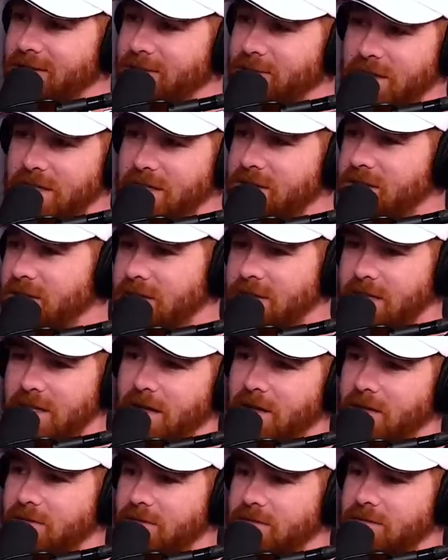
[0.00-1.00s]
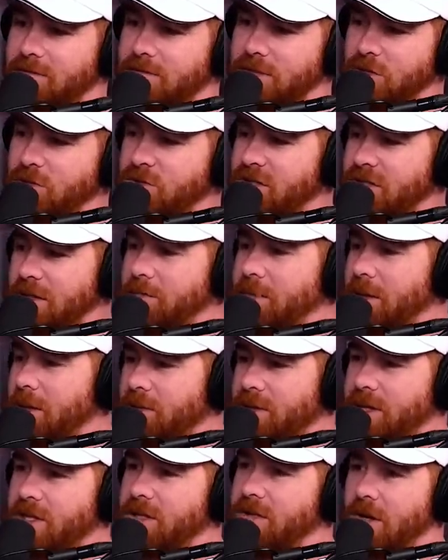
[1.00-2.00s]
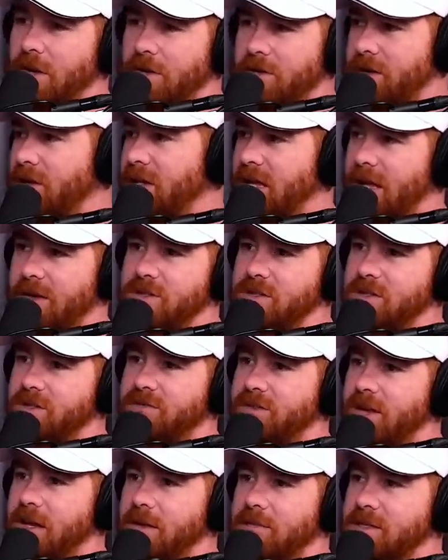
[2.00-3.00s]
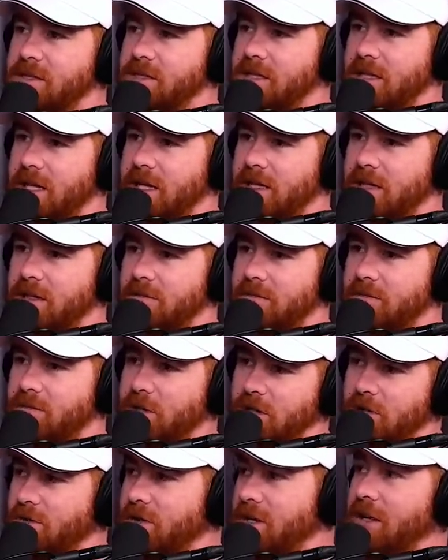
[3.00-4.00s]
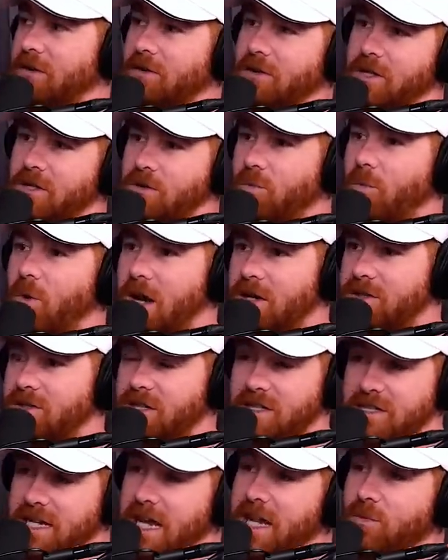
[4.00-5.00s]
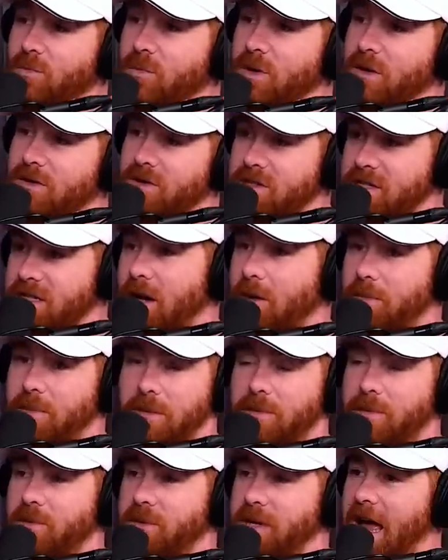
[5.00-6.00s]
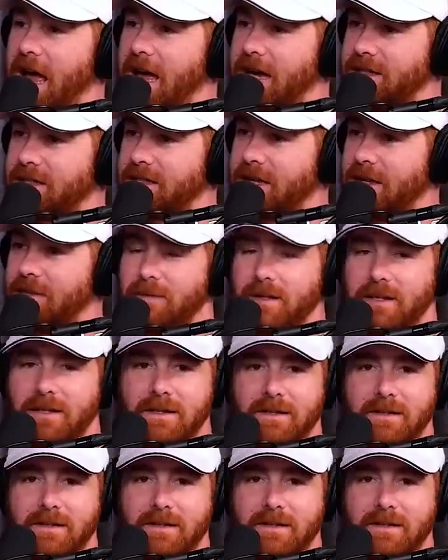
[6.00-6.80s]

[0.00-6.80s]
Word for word: because you know you see people that you know that are levels of famous and like when you're near it and you watch it, it's kind of weird to see how people react to them.